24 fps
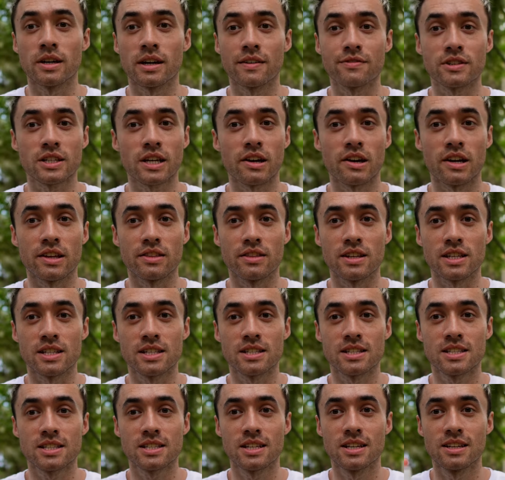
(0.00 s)
have to carry
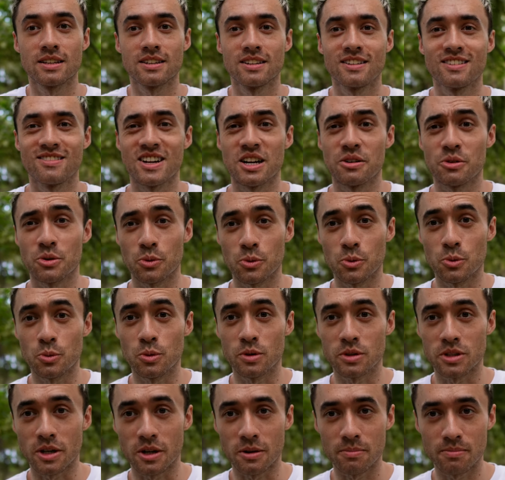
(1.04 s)
this around all
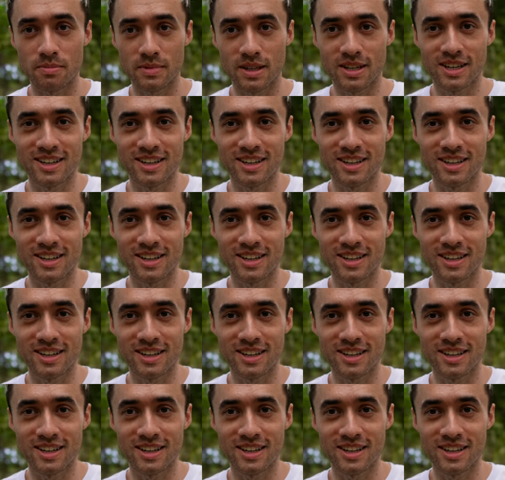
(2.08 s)
the time.